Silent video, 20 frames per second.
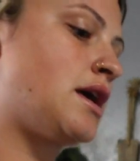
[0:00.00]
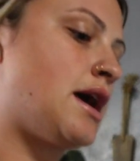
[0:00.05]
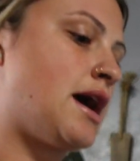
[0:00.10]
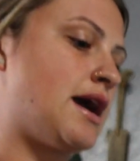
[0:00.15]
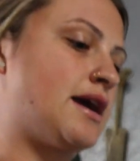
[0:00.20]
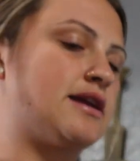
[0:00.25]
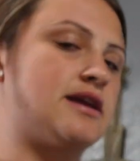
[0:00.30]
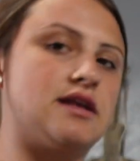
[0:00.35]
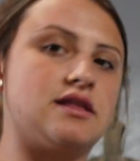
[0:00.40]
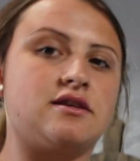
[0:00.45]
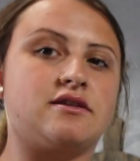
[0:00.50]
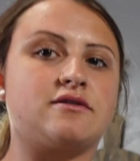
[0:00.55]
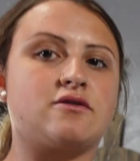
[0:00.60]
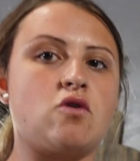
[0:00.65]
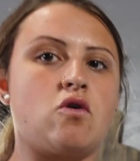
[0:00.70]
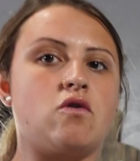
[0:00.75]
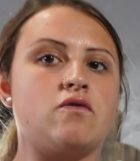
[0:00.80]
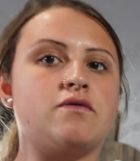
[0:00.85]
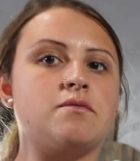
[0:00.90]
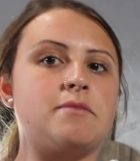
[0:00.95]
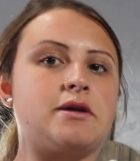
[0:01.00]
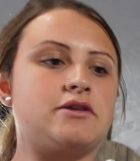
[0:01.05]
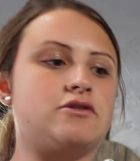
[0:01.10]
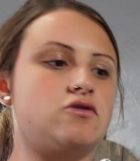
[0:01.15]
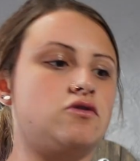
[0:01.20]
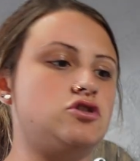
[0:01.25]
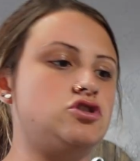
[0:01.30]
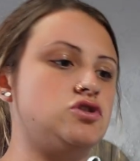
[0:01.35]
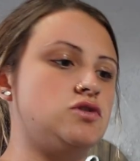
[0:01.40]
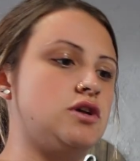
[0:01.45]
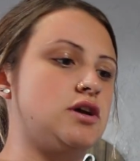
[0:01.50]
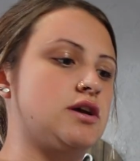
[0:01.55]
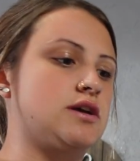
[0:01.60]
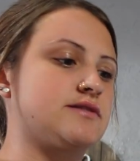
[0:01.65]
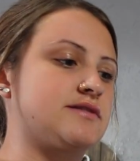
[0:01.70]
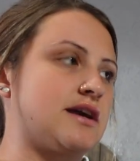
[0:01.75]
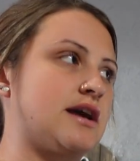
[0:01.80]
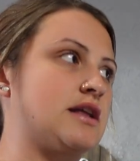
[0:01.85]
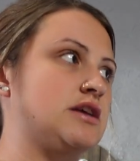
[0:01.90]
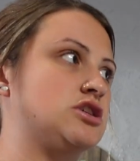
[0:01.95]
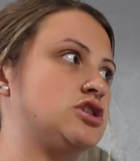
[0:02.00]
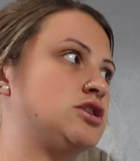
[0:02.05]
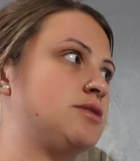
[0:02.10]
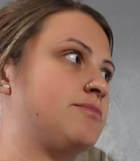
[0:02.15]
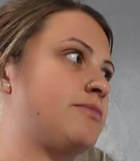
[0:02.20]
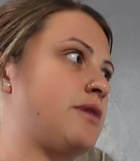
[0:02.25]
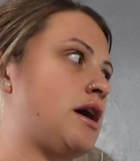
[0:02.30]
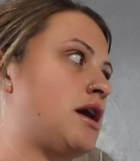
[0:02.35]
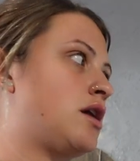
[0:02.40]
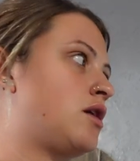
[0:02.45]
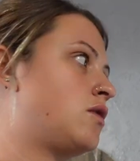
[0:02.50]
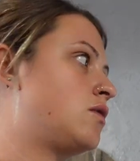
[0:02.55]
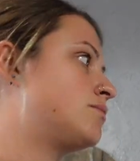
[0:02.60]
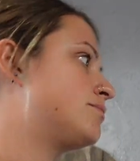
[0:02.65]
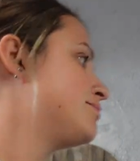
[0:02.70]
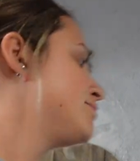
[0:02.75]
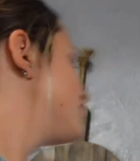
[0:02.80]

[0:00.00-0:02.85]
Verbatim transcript: I had to get this coat from my storage unit because I gotta ship that out.